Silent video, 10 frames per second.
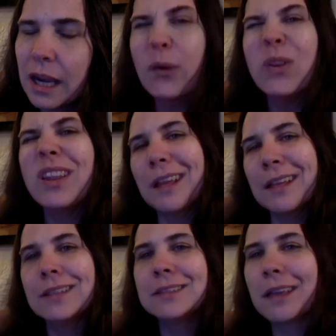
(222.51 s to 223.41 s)
I really
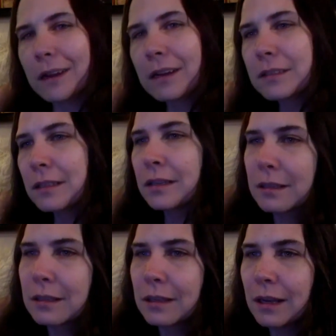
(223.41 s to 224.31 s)
like this character.
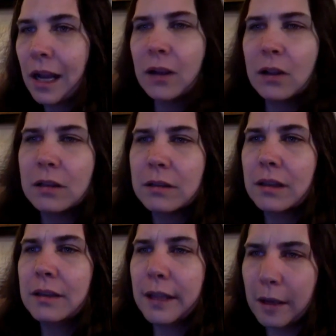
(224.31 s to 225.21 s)
I call her
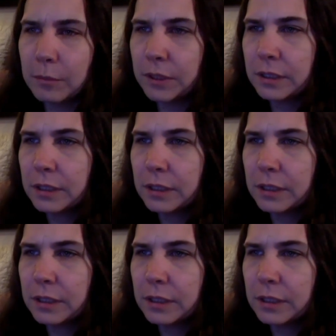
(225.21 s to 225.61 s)
the Deb.